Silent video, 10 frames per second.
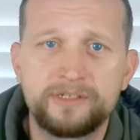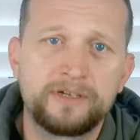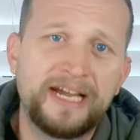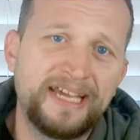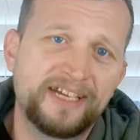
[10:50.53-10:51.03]

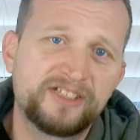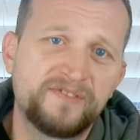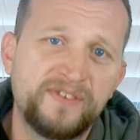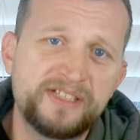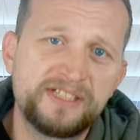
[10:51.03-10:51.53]
creating a
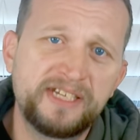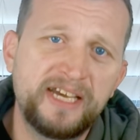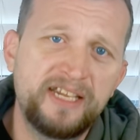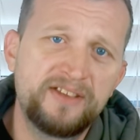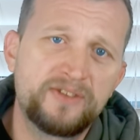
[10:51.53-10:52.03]

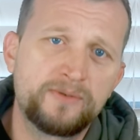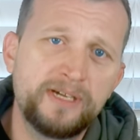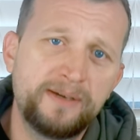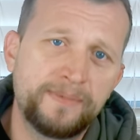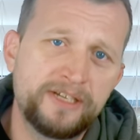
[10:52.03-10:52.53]
sophisticated
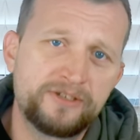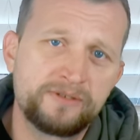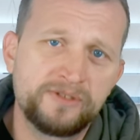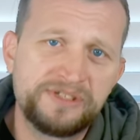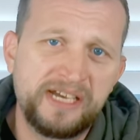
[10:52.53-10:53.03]

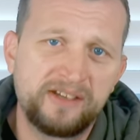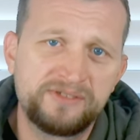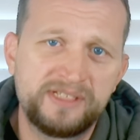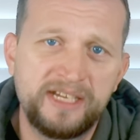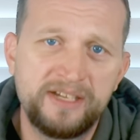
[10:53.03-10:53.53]
three-dimensional
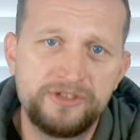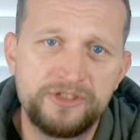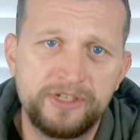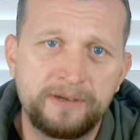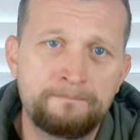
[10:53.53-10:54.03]

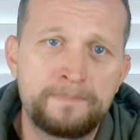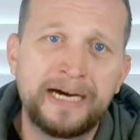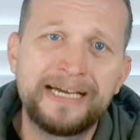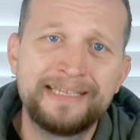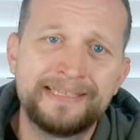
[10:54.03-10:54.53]
soundstage.
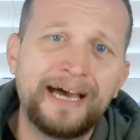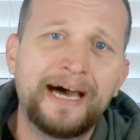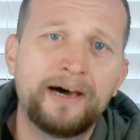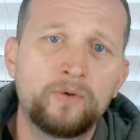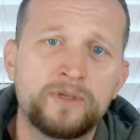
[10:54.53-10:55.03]
Combine
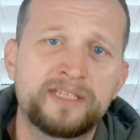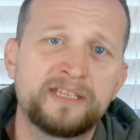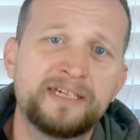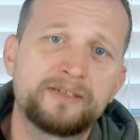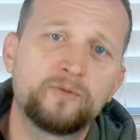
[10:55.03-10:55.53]
that with
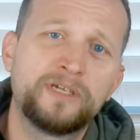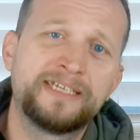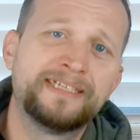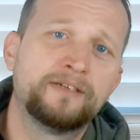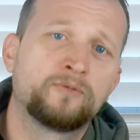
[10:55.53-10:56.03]
the
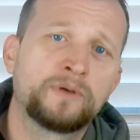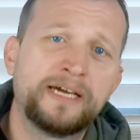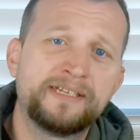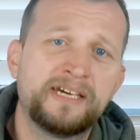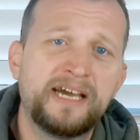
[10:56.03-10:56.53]
liquid
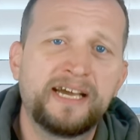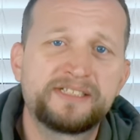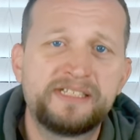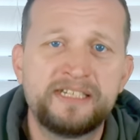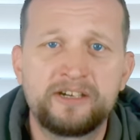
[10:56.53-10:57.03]
retina
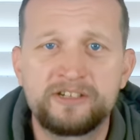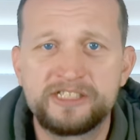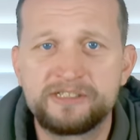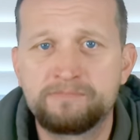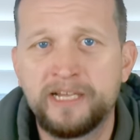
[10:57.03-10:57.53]
XDR
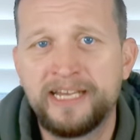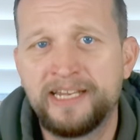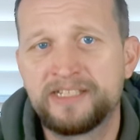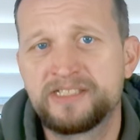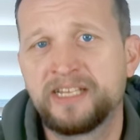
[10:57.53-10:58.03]

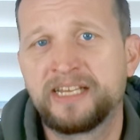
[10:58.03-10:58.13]
display and it's